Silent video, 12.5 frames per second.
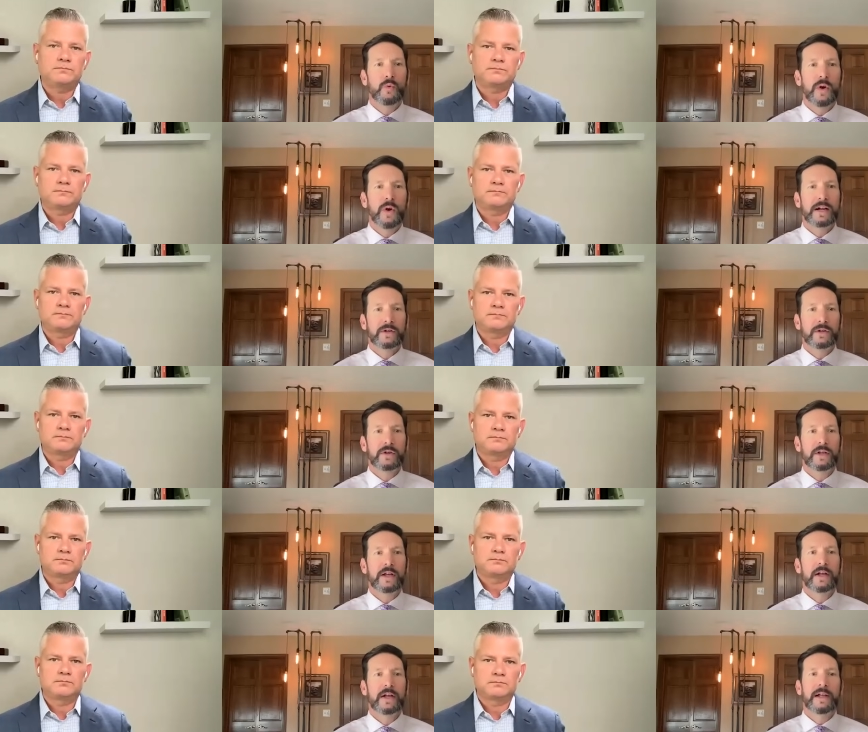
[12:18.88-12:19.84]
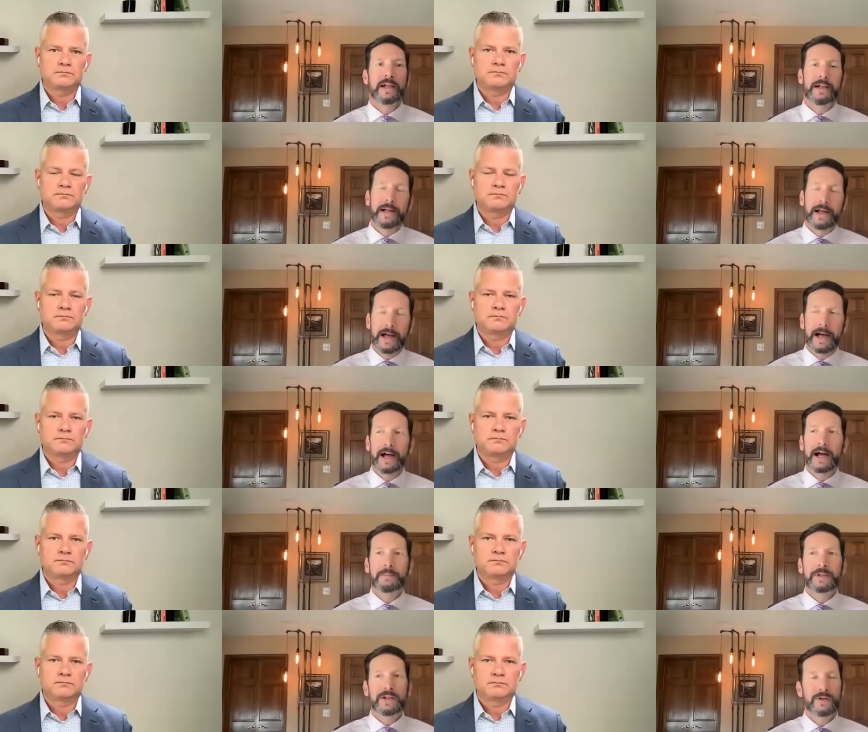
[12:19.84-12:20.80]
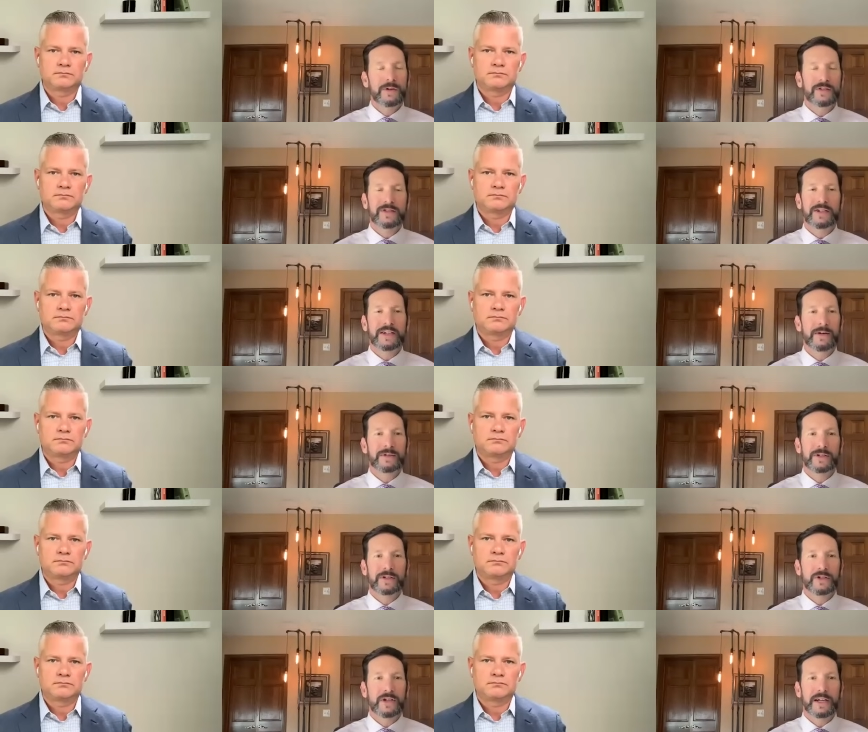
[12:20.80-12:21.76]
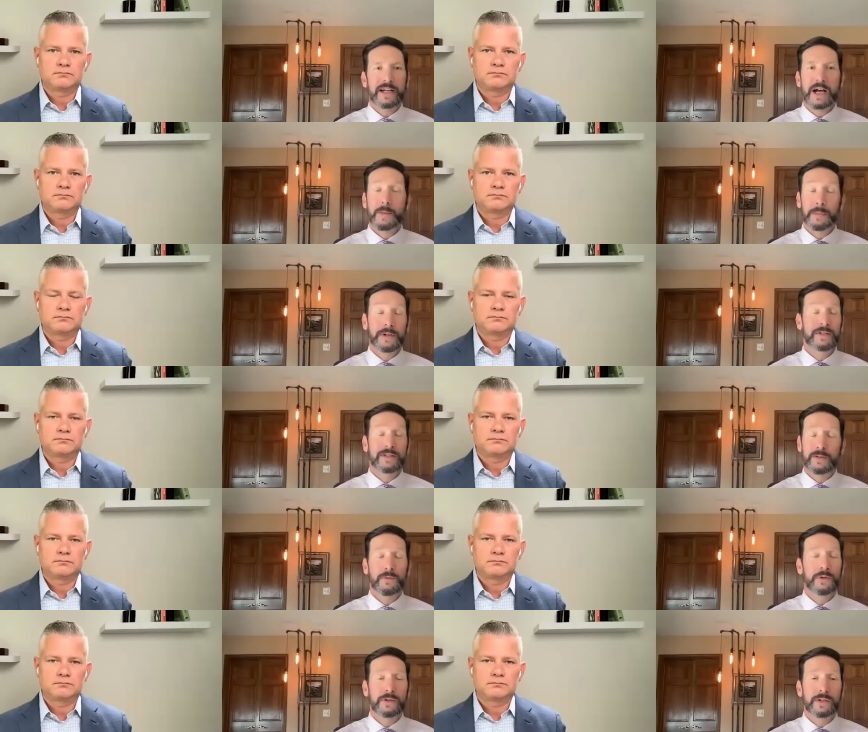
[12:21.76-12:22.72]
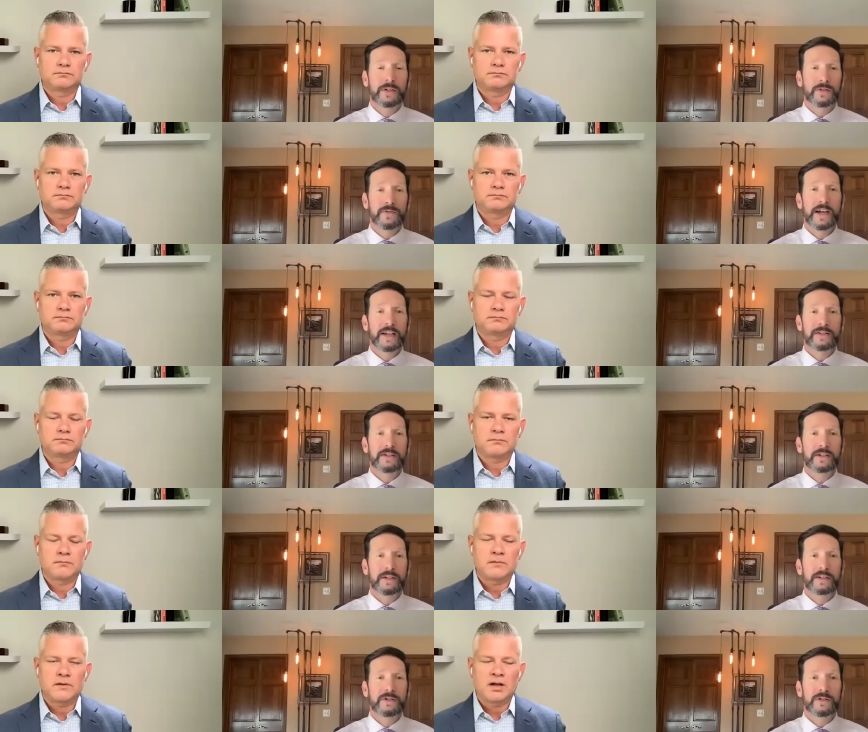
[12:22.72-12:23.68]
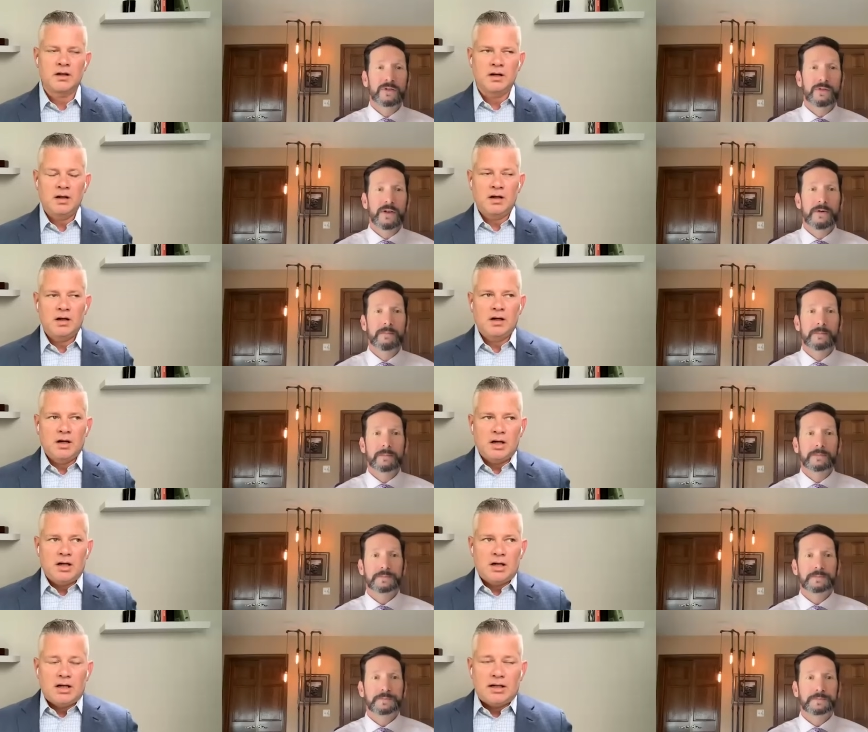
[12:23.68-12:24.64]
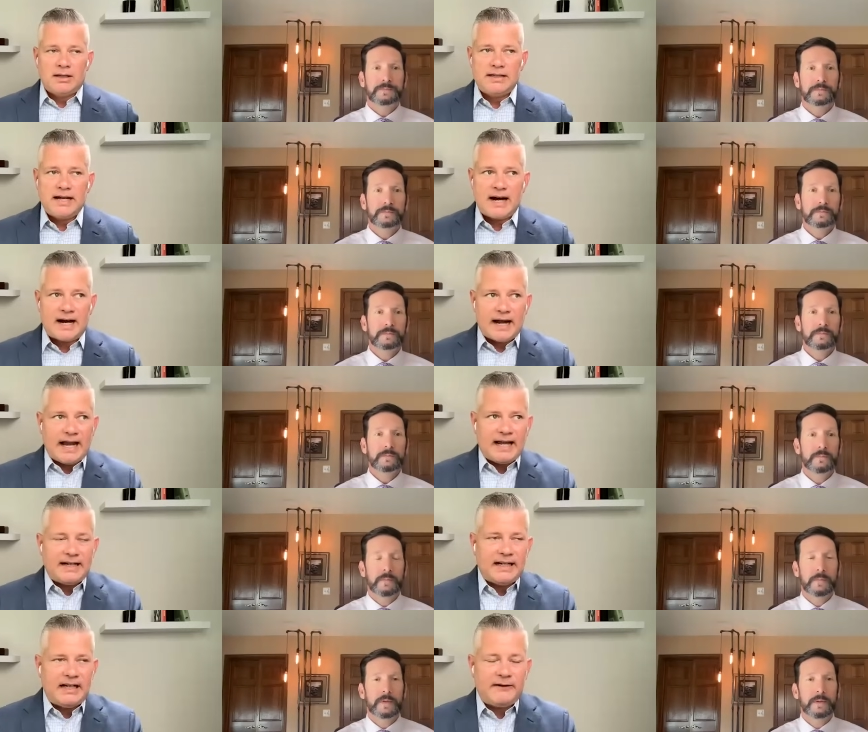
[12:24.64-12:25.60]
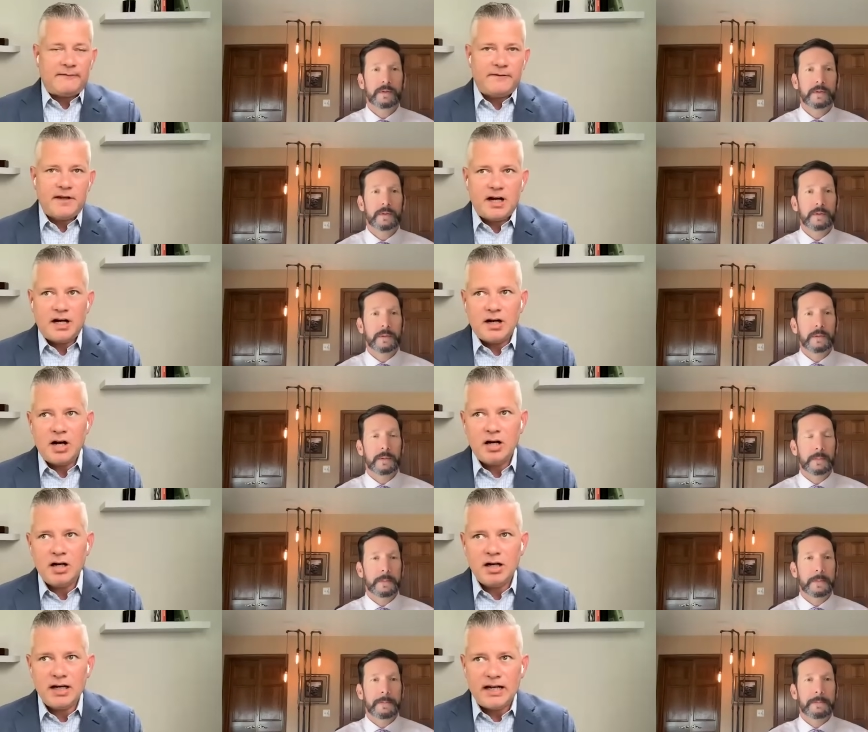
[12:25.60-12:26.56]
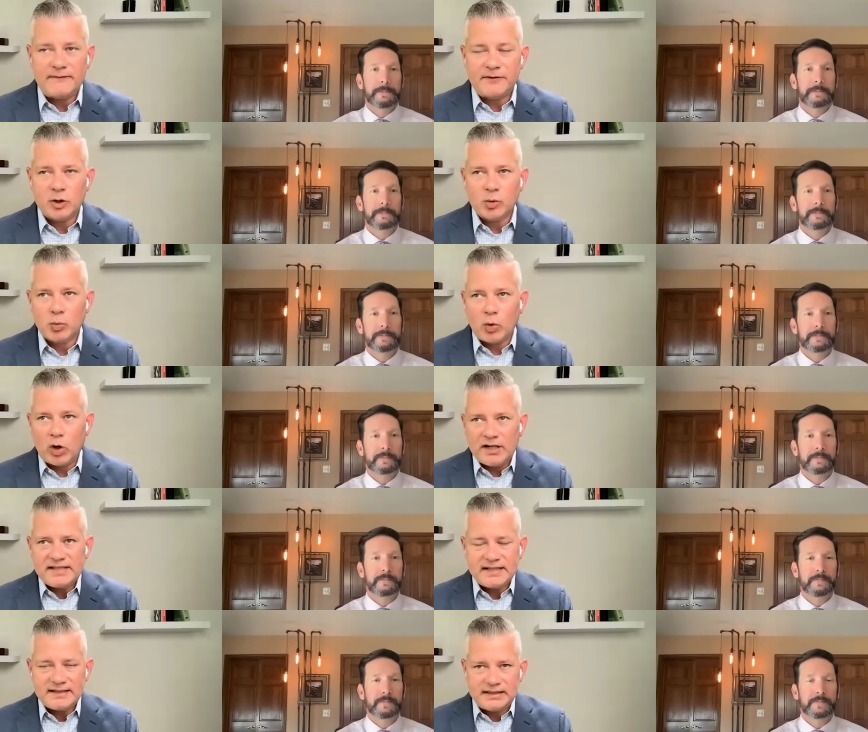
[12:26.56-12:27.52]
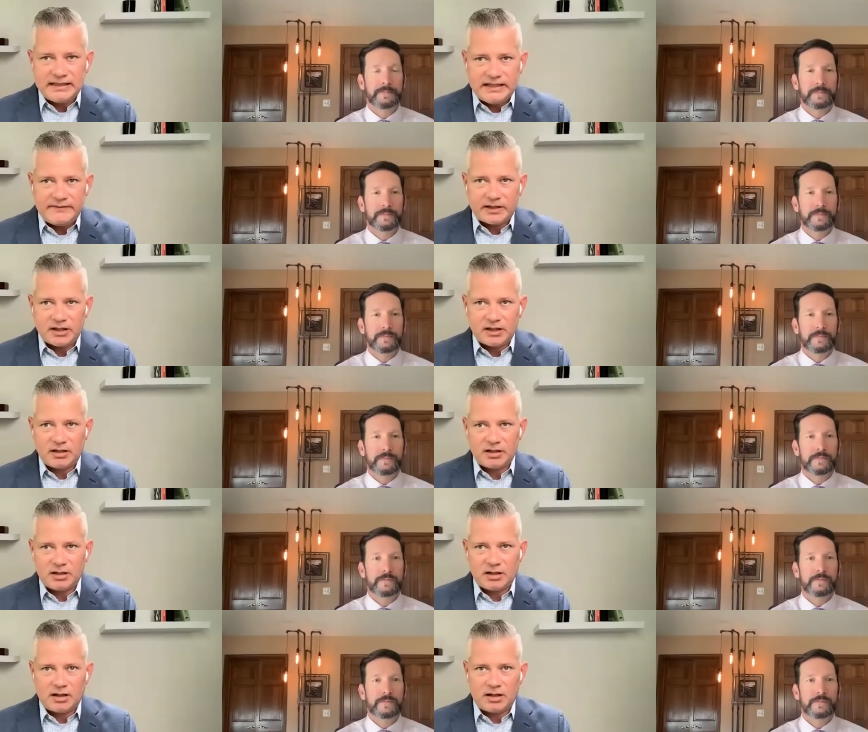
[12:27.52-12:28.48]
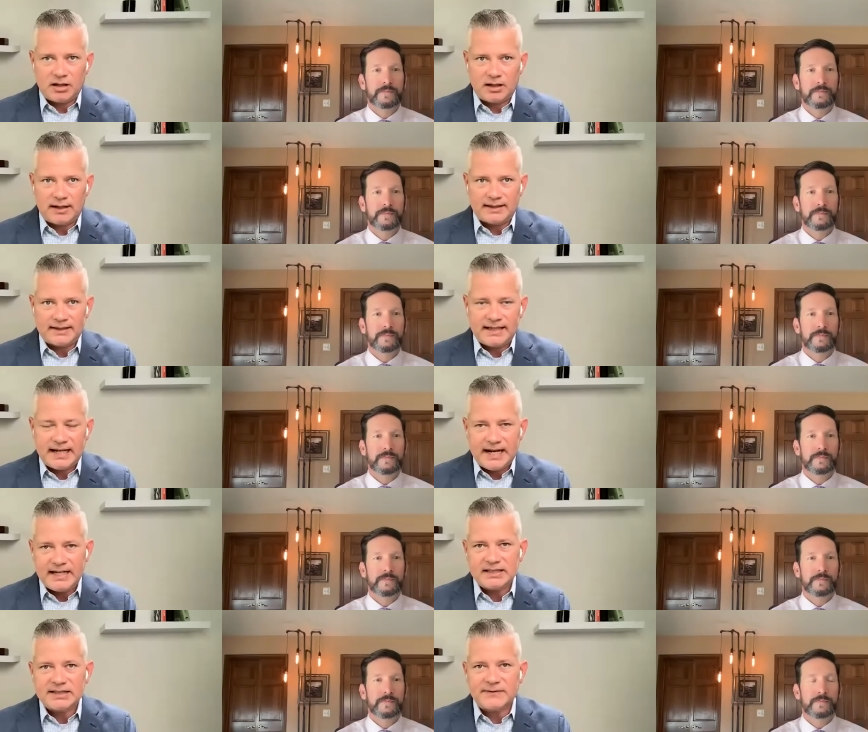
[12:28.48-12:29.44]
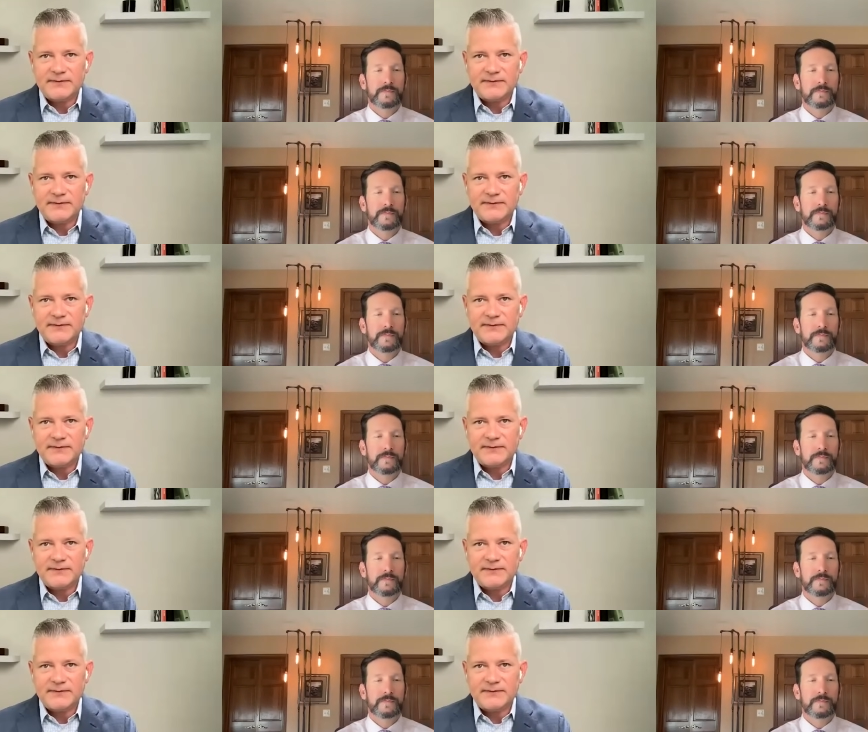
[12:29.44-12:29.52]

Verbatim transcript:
Speaker 1: record. I'm curious to see how it's going to shake out, but it's it really is fascinating issue though.
Speaker 2: Yeah, and if there if there wasn't even a case